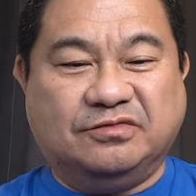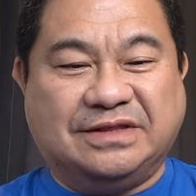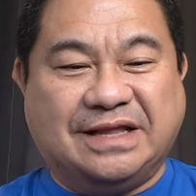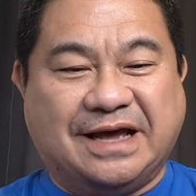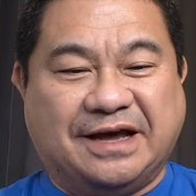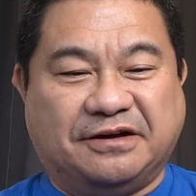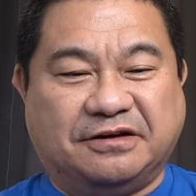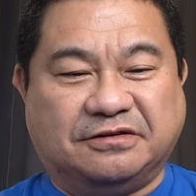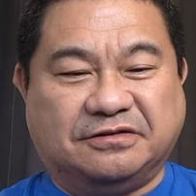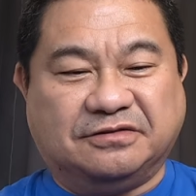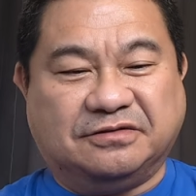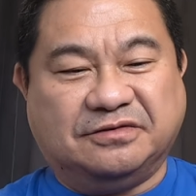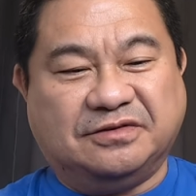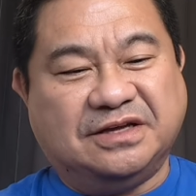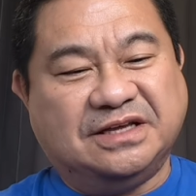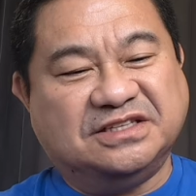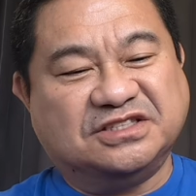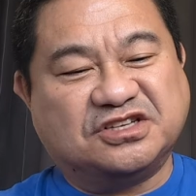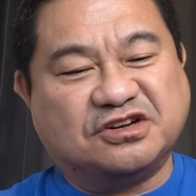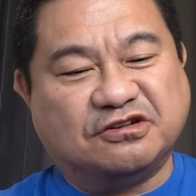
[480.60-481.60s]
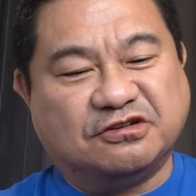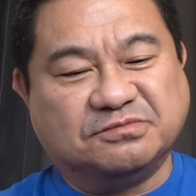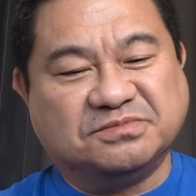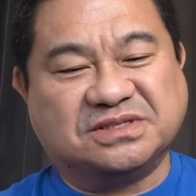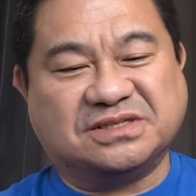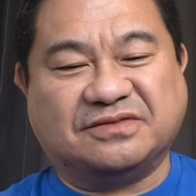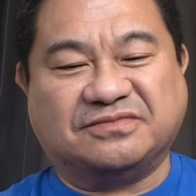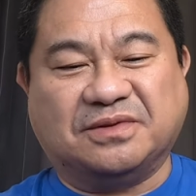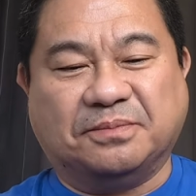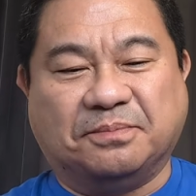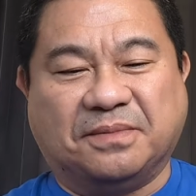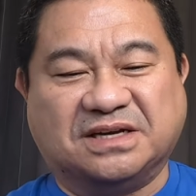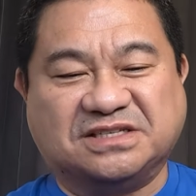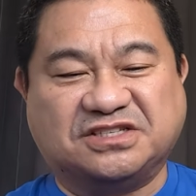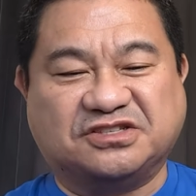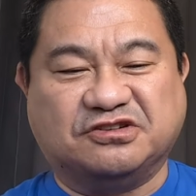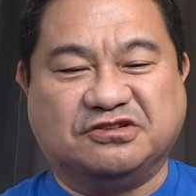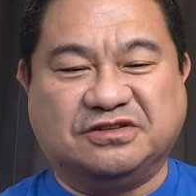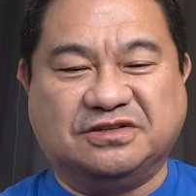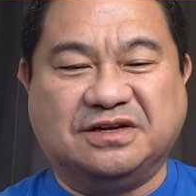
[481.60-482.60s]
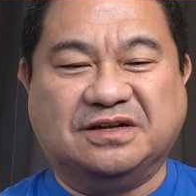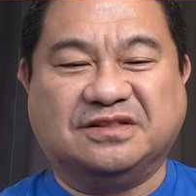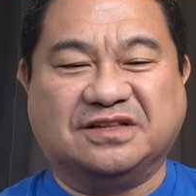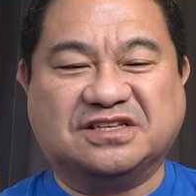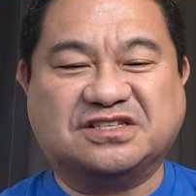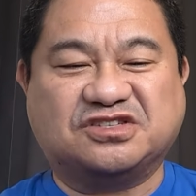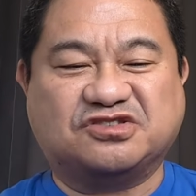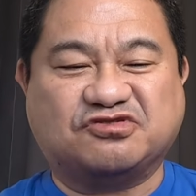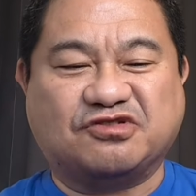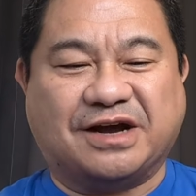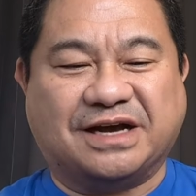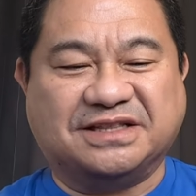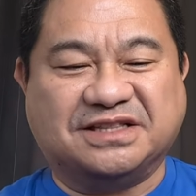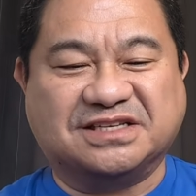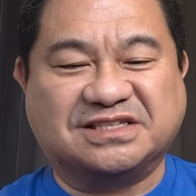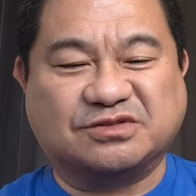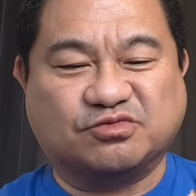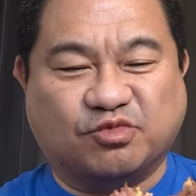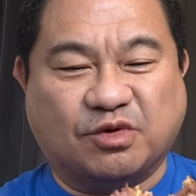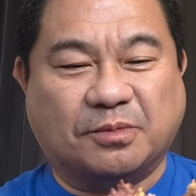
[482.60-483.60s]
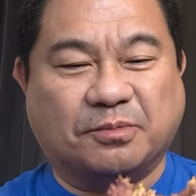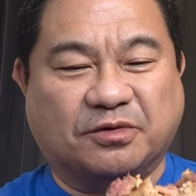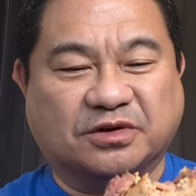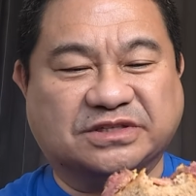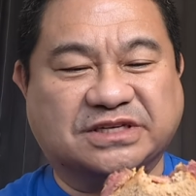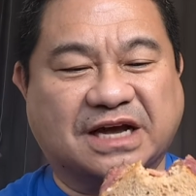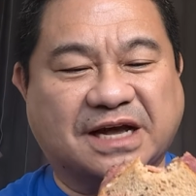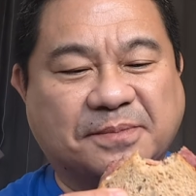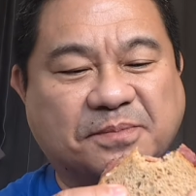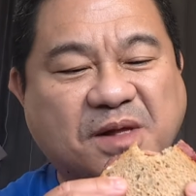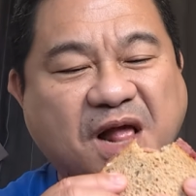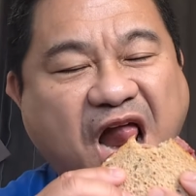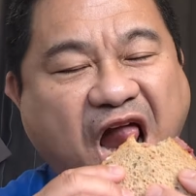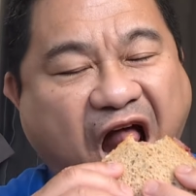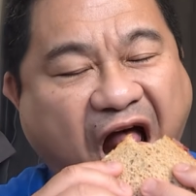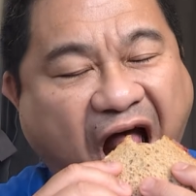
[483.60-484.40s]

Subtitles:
Now, in terms of the mustard, let's try this one more time.